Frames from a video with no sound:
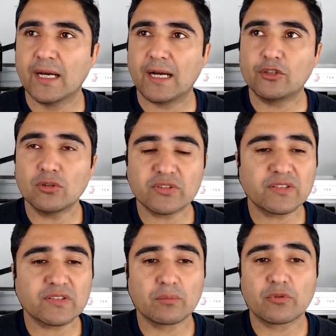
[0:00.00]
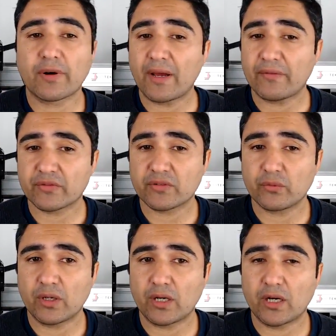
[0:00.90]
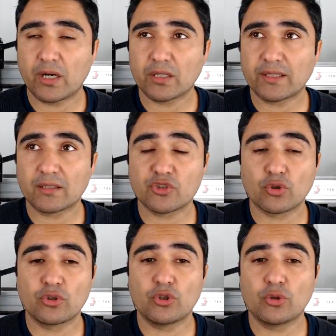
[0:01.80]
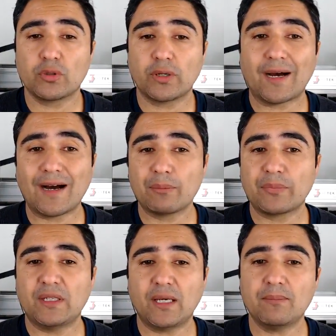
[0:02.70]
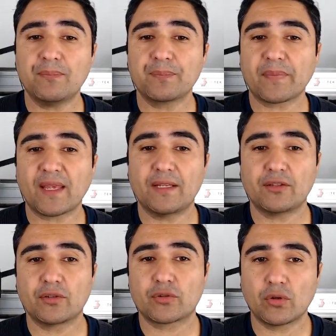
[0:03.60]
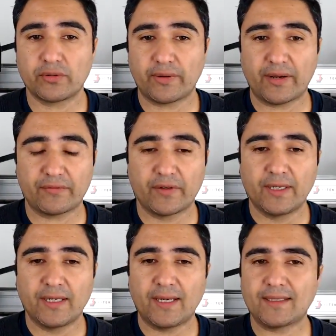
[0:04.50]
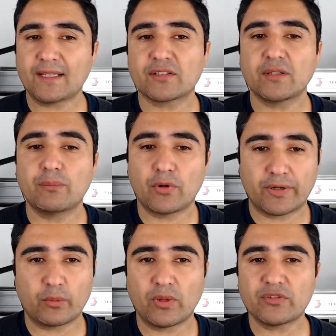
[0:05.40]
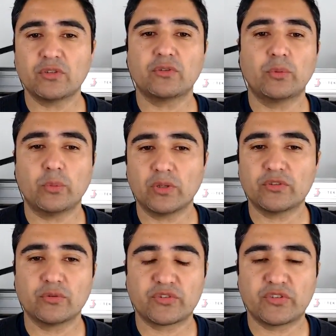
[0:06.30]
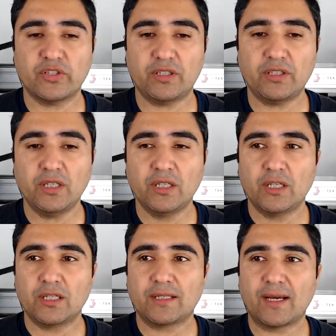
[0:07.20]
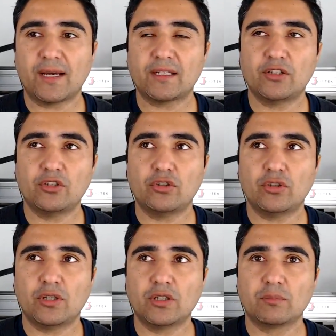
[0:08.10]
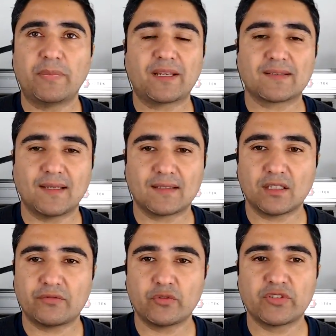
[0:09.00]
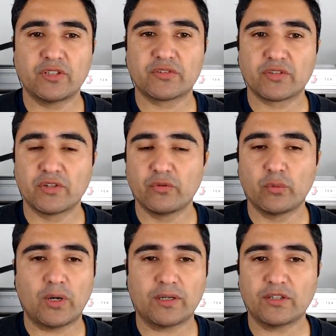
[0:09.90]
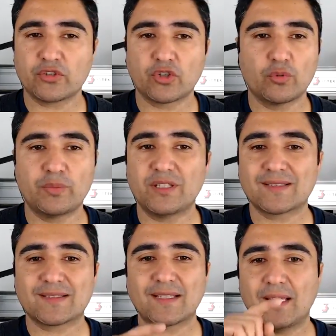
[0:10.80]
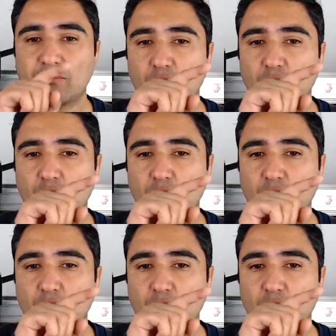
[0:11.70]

You'll see some graphs. They'll show you the RPM and the torque graph, and that's important. Once you see that, it'll make sense. If you see a servo one, it's going to be the same